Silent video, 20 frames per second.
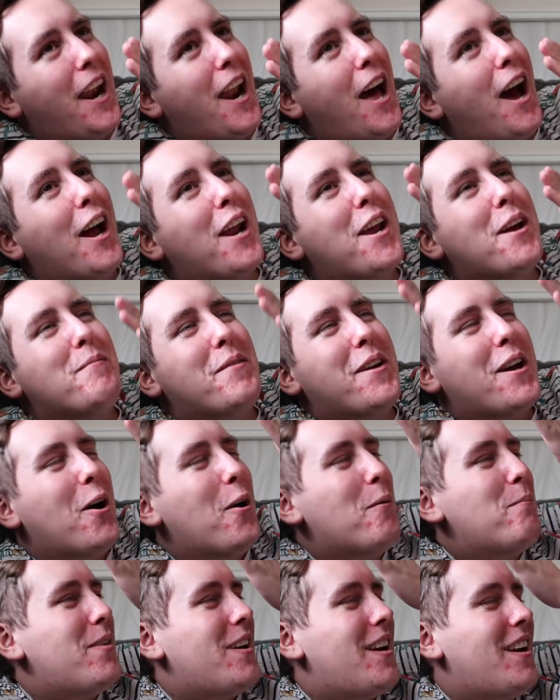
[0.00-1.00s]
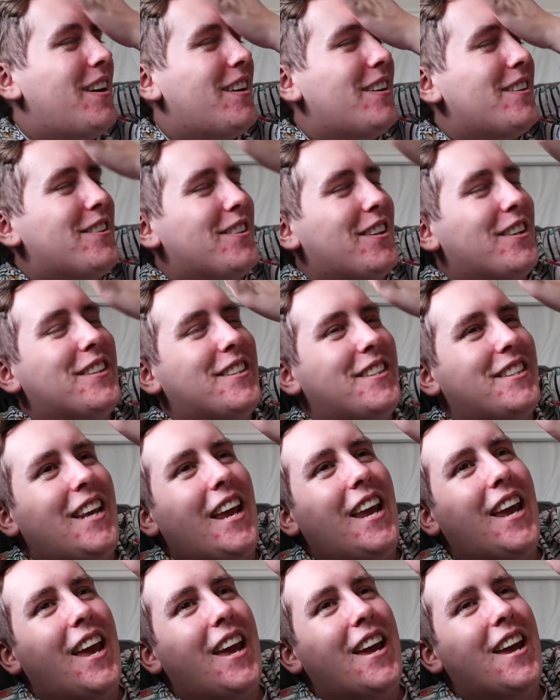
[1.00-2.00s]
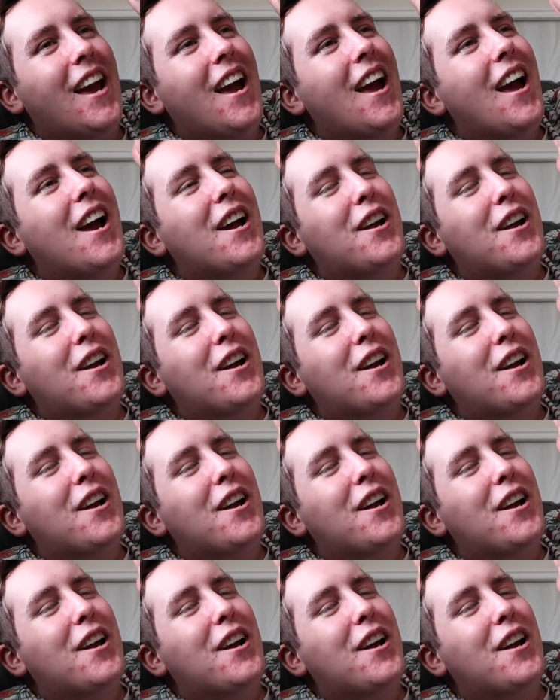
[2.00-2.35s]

And I am up here just singing